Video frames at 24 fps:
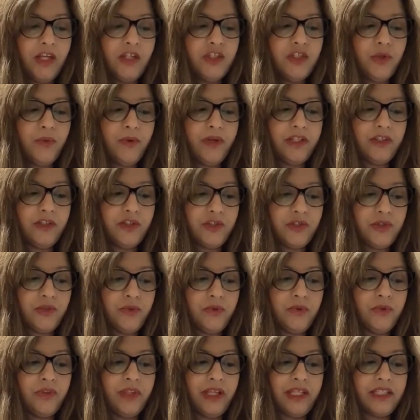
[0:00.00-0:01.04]
to
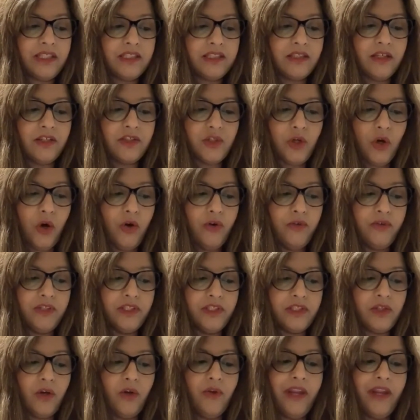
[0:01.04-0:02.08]
ensure that such
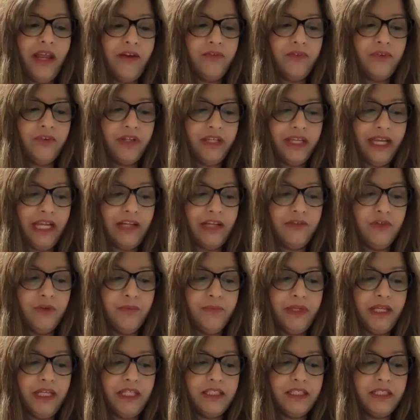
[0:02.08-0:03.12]
horrors are never again
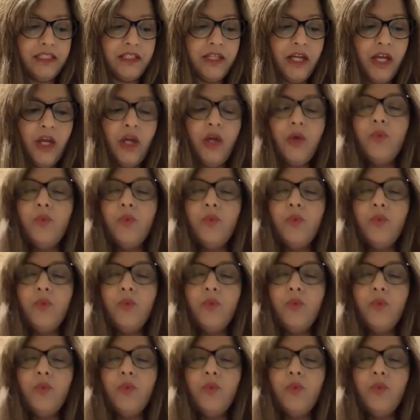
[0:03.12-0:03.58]
repeated,